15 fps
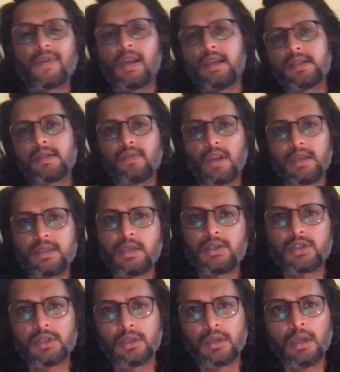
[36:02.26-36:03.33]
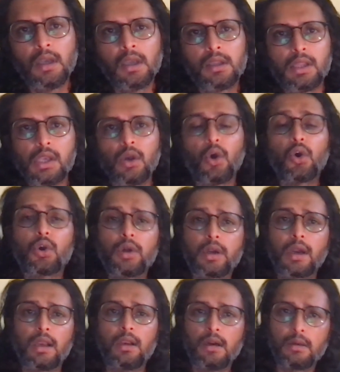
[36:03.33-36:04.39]
Valley civilization, the ochre
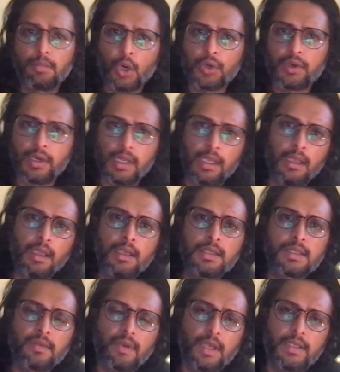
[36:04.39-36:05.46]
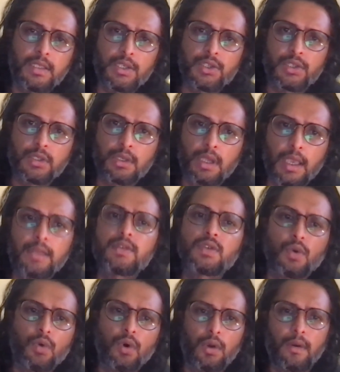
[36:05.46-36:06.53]
colored pottery civilization, and
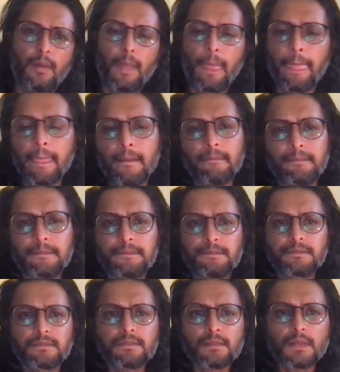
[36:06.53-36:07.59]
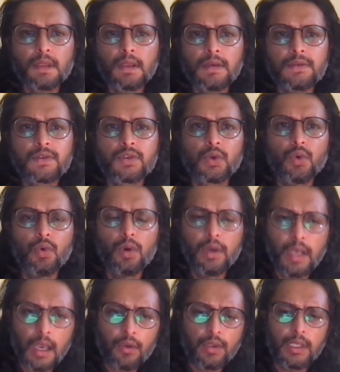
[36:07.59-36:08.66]
so on. So
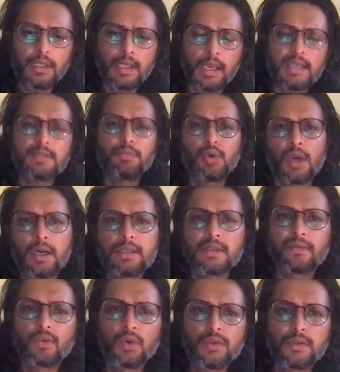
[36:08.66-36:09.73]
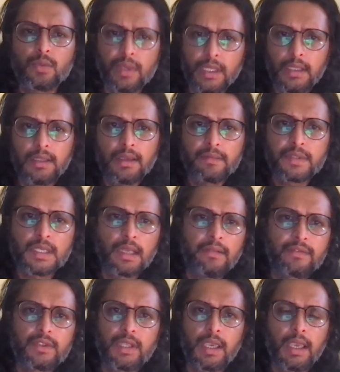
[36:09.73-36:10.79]
now Itihas Purans, of course, within
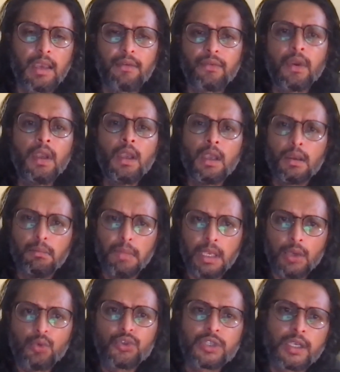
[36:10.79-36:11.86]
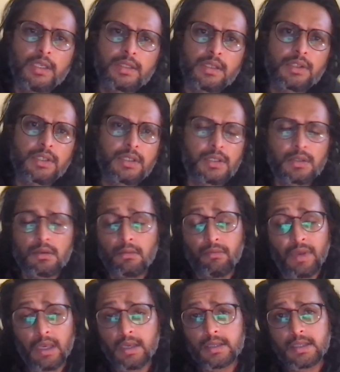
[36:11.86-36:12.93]
themselves, they have minutiae such as
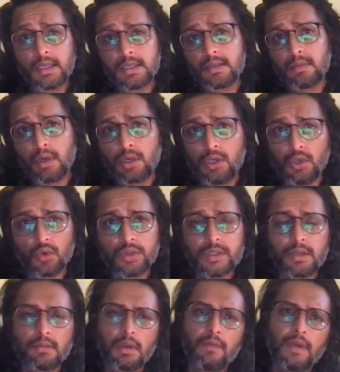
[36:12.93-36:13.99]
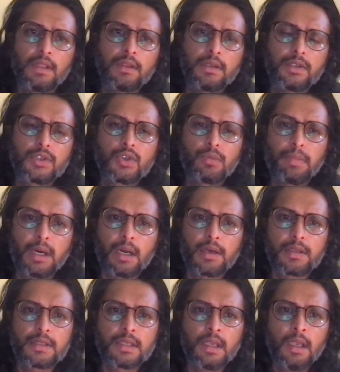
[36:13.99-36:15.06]
various things about yugs and manvantars to
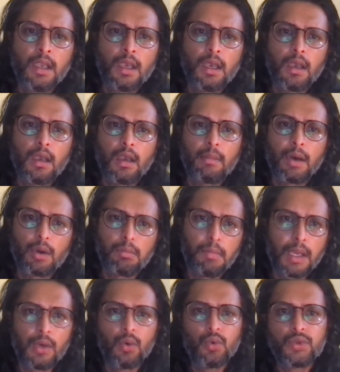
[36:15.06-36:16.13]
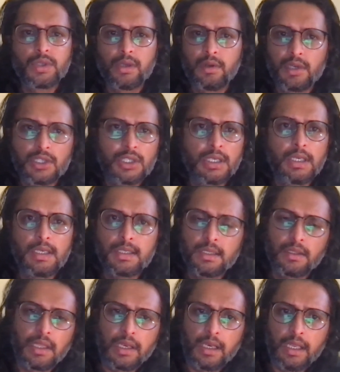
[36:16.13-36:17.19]
parse, about manus and rishis and
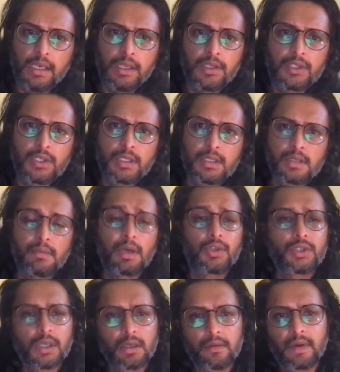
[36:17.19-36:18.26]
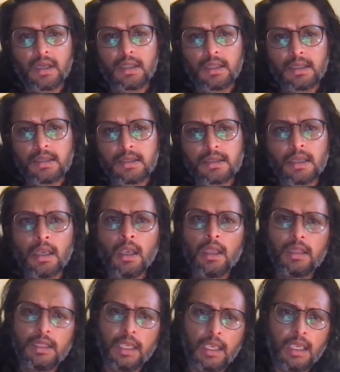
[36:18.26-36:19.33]
their lineages, about chakravartins,
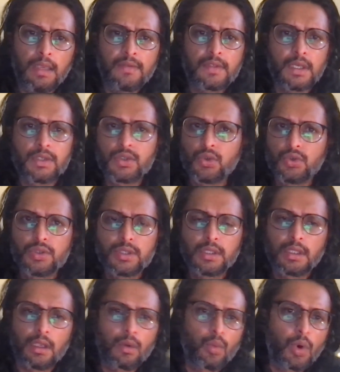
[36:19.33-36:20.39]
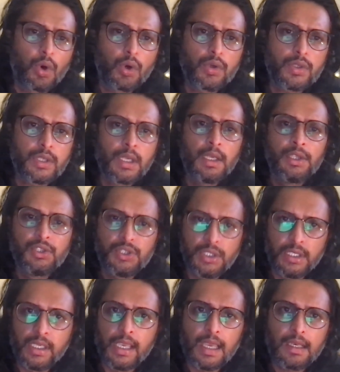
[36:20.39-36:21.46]
devs, asurs and their wars,
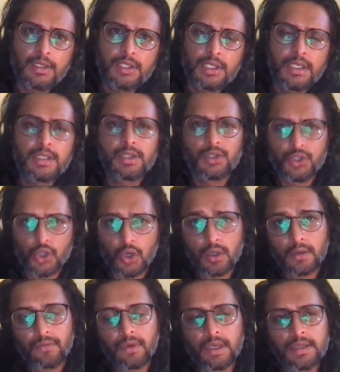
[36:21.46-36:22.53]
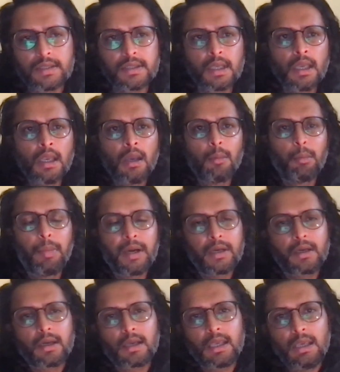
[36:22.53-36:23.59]
genealogies and geographies.
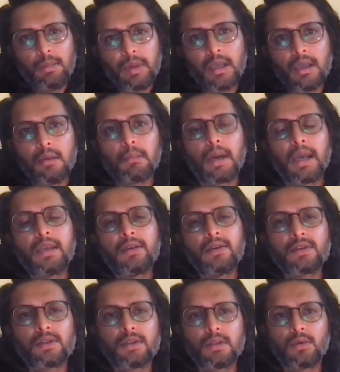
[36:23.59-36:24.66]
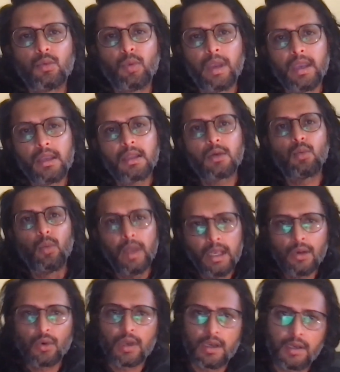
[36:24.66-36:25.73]
But keeping in mind the way that we
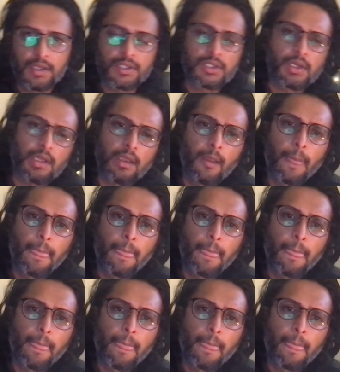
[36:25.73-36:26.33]
look at history,